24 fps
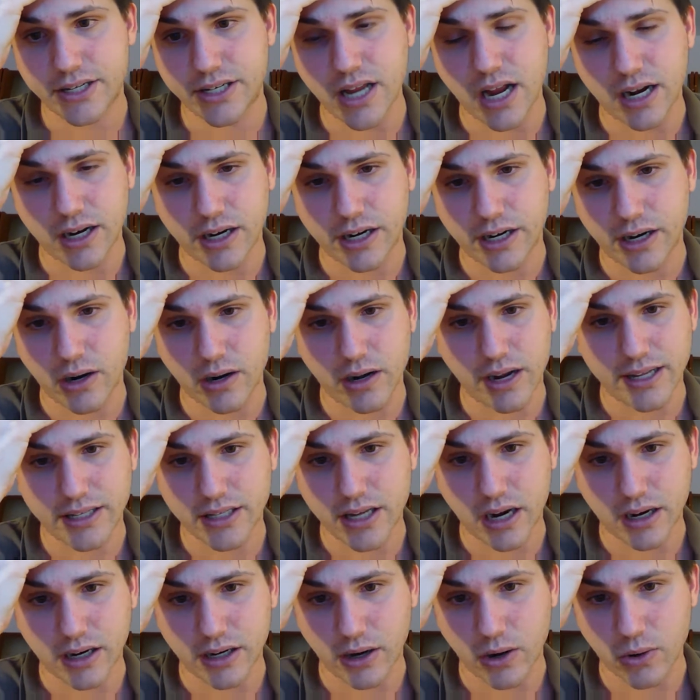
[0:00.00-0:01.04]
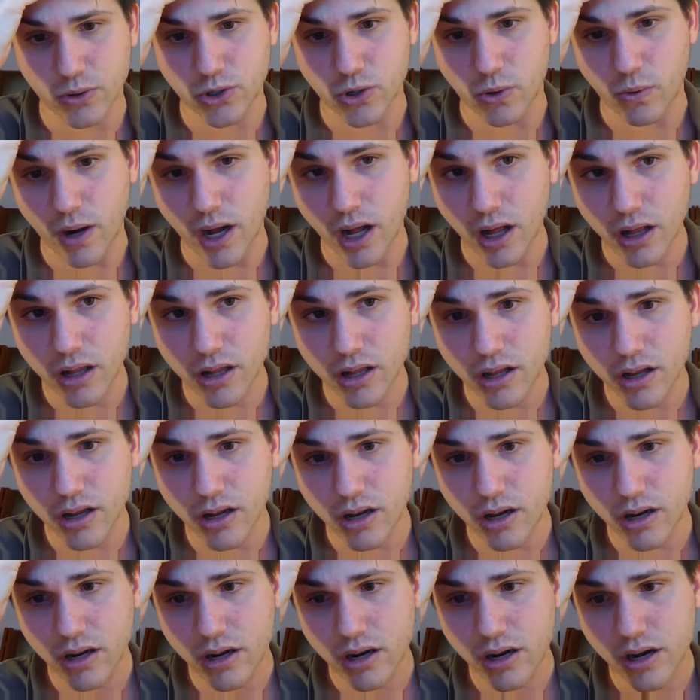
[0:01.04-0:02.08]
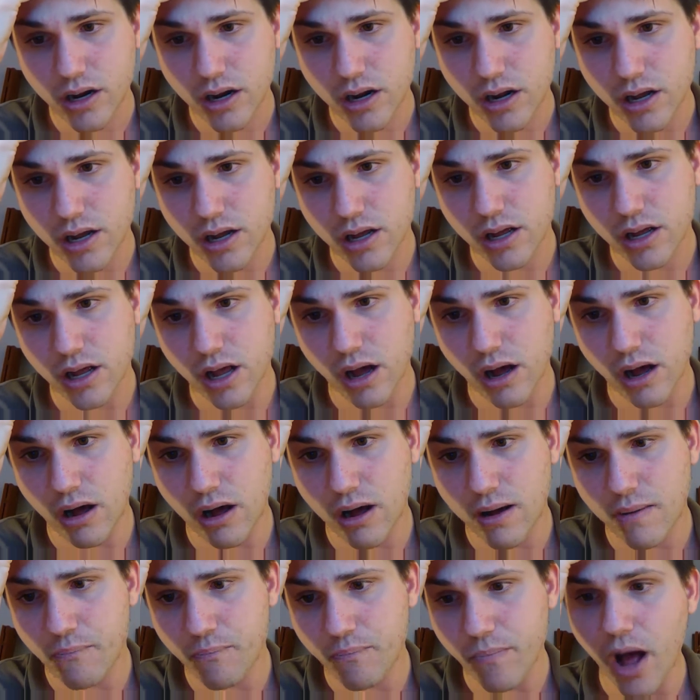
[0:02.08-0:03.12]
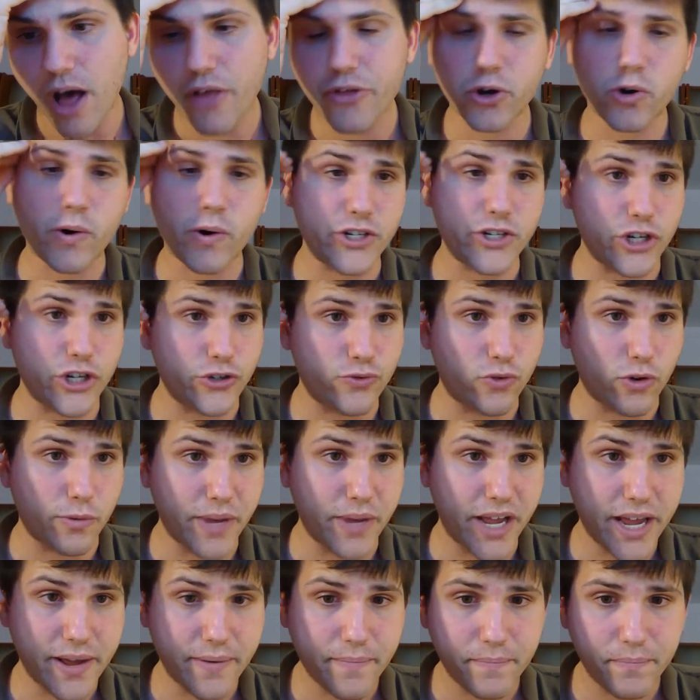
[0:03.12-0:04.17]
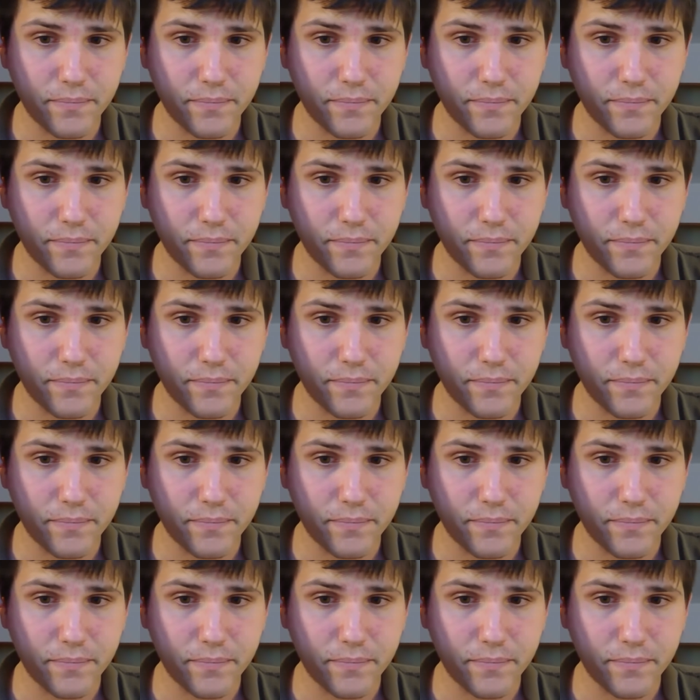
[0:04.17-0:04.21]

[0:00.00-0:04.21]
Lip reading: not going to go so well. Other questions for me?